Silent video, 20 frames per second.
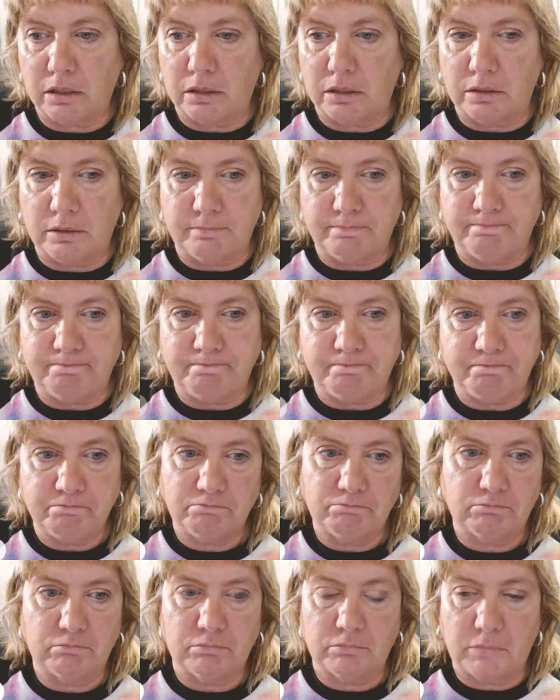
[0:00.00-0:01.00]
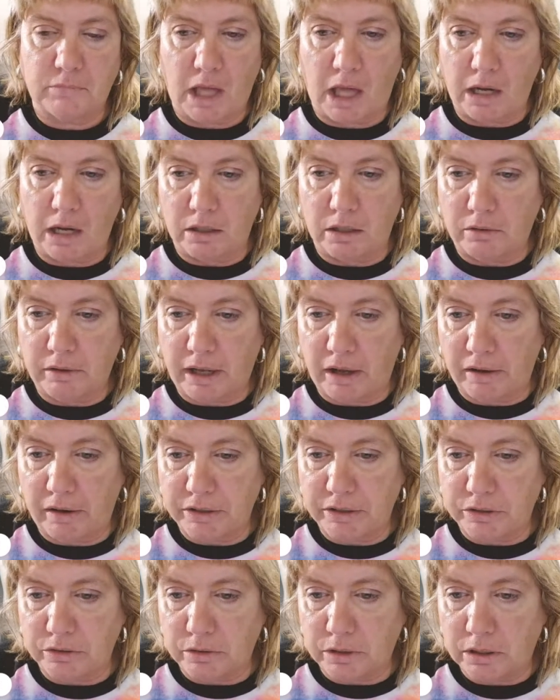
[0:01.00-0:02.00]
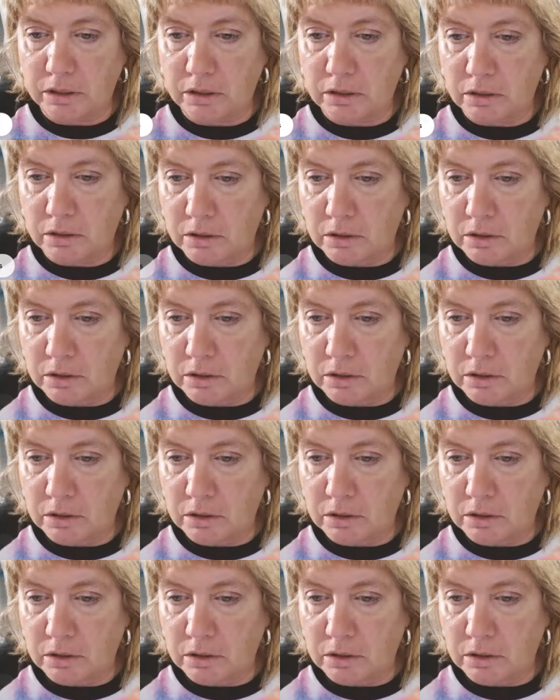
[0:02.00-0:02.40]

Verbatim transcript: Um, I don't know how I do it.